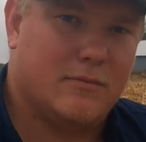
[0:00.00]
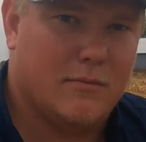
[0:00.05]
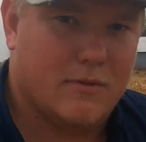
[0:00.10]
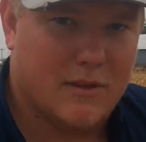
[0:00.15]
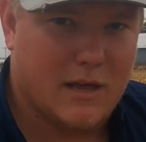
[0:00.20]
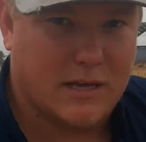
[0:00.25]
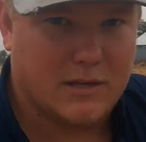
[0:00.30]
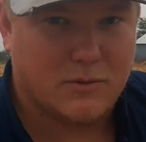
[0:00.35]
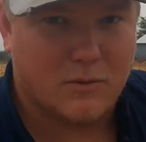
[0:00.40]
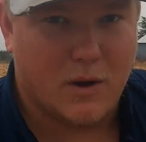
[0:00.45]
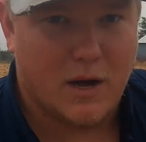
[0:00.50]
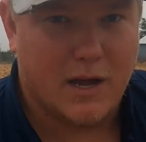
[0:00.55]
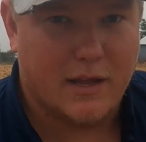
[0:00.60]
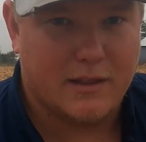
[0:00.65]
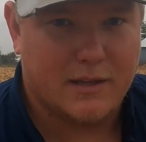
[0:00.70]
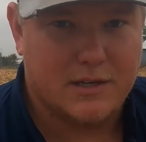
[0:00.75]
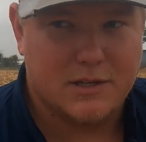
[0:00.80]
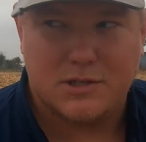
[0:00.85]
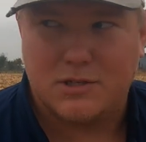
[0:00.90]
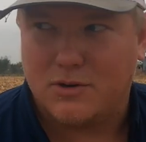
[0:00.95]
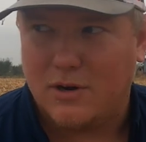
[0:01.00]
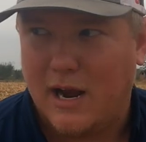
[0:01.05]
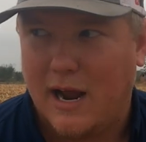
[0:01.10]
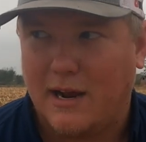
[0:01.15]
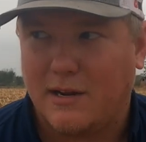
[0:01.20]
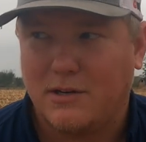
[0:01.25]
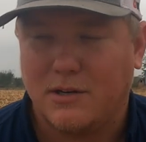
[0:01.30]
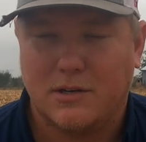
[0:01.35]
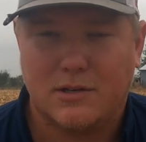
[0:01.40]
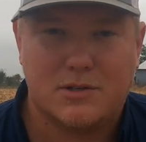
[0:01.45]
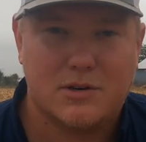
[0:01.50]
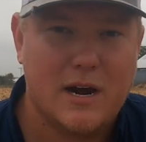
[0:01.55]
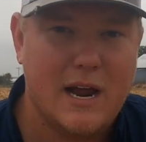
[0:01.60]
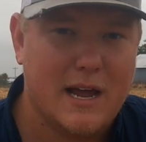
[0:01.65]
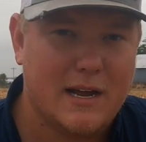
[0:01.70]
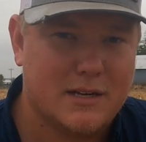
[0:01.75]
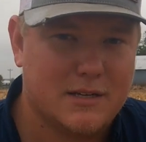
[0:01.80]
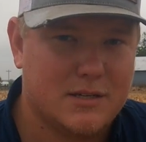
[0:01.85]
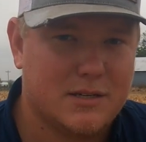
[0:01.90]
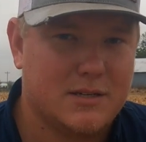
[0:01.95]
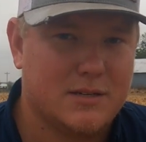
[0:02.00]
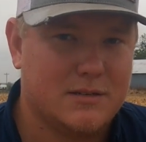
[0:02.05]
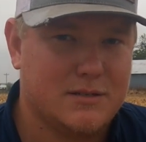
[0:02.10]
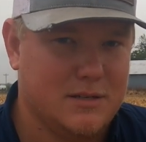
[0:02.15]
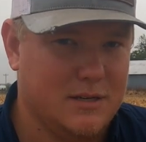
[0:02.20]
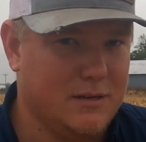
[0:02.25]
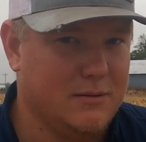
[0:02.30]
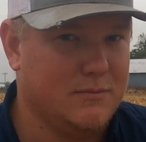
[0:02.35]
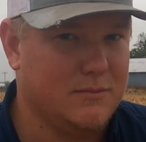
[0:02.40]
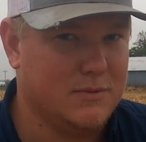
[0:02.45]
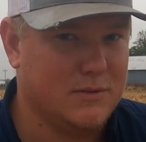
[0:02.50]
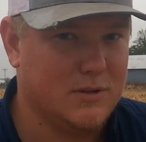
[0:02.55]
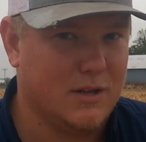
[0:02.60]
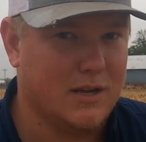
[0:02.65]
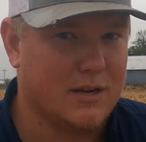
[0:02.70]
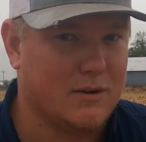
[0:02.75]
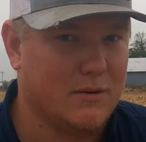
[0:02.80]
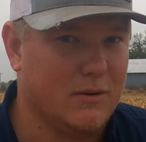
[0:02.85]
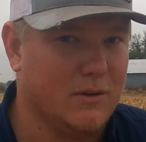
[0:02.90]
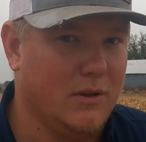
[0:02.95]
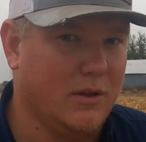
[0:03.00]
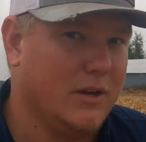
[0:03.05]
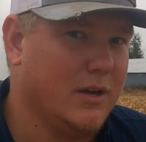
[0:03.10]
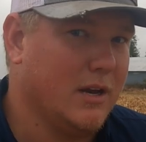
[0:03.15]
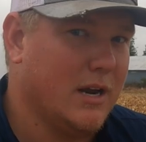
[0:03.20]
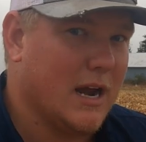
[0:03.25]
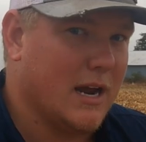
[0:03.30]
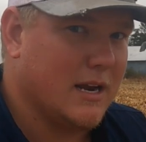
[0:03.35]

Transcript: And that's why these tracks on tracks seems like a really good